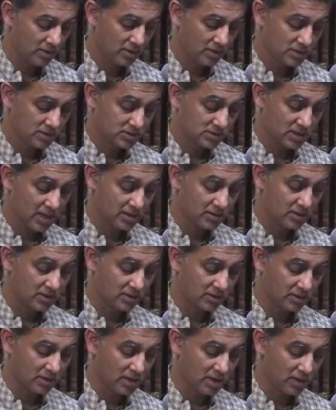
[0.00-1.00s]
sighted
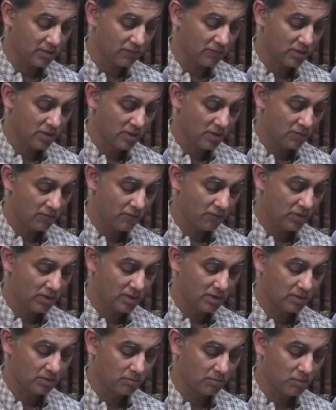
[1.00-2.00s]
a cave
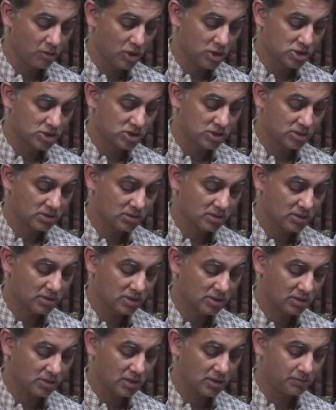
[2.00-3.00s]
where moist
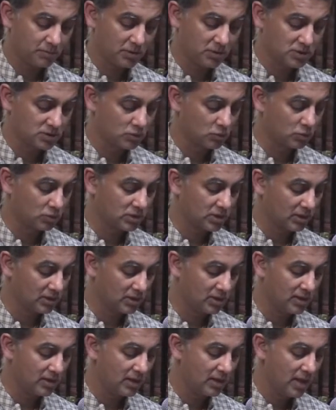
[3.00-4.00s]
creepers grew
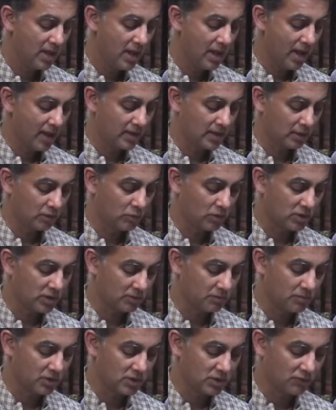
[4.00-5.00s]
thickly and
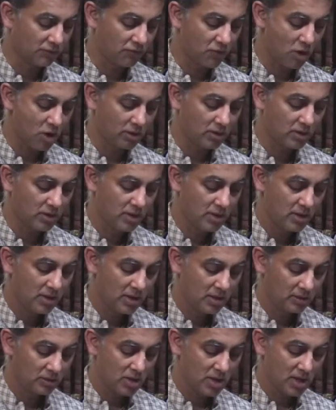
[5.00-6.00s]
aquatic birds flocked.
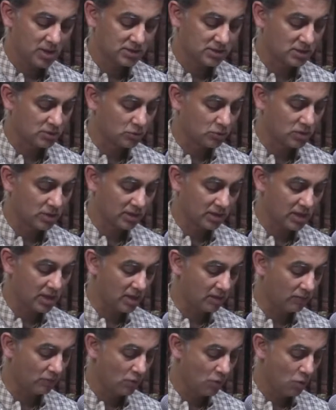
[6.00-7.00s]
They hastened to the
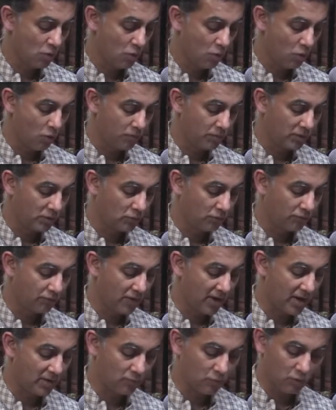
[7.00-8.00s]
cave, hoping to
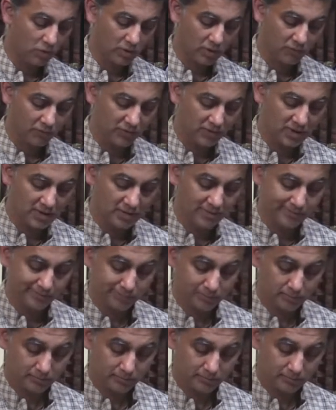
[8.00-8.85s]
find water within.